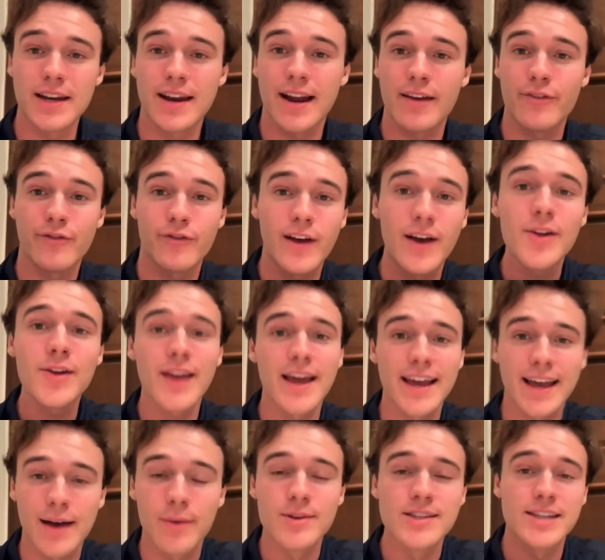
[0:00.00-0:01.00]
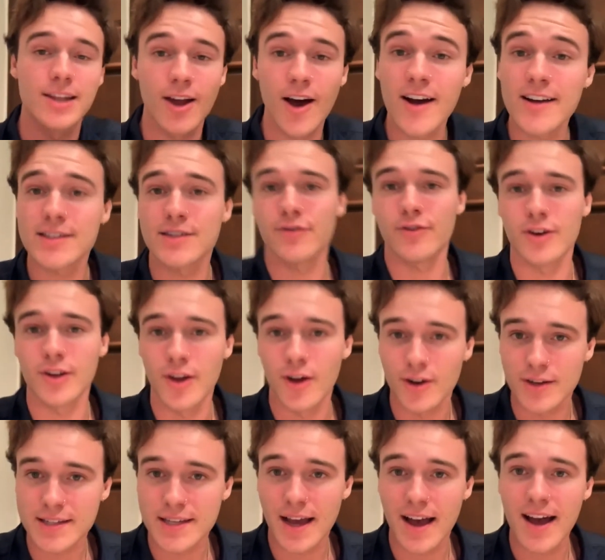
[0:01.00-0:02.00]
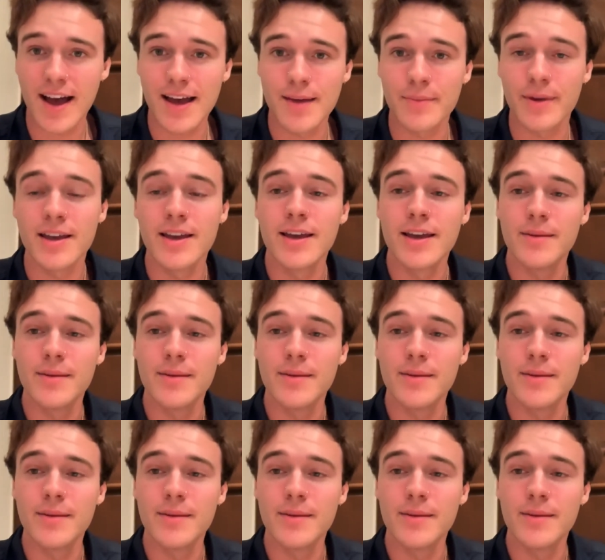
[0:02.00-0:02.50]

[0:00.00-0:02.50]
and I felt like I was lost for a long time.